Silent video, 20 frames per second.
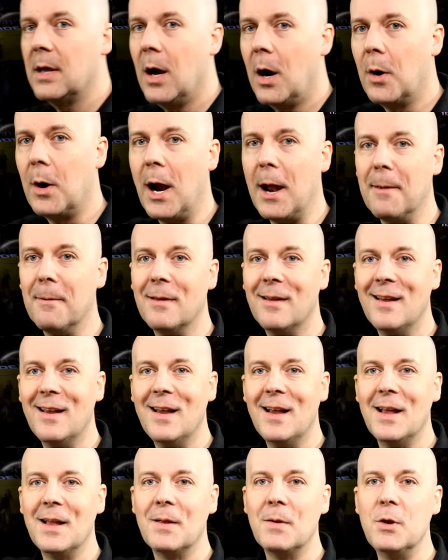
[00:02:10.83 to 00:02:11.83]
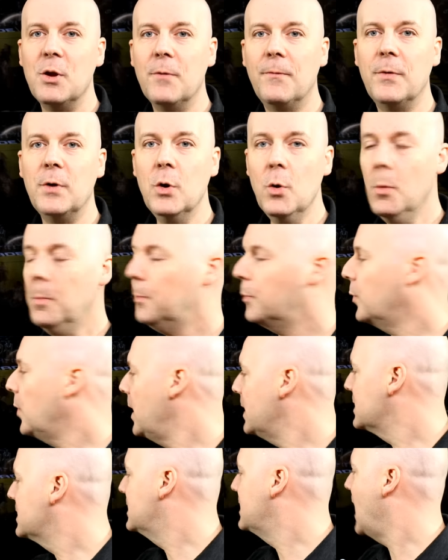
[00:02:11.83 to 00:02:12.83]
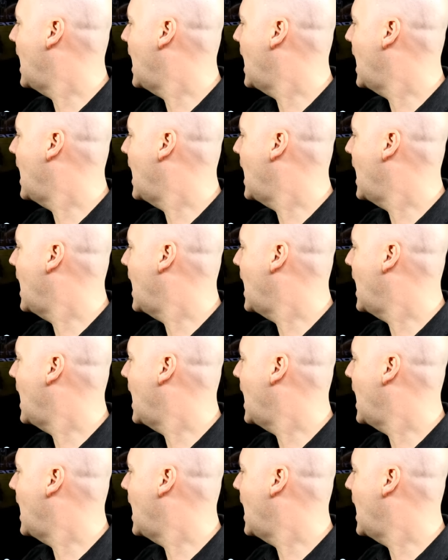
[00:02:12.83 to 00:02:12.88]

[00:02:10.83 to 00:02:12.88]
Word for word: all right. If you press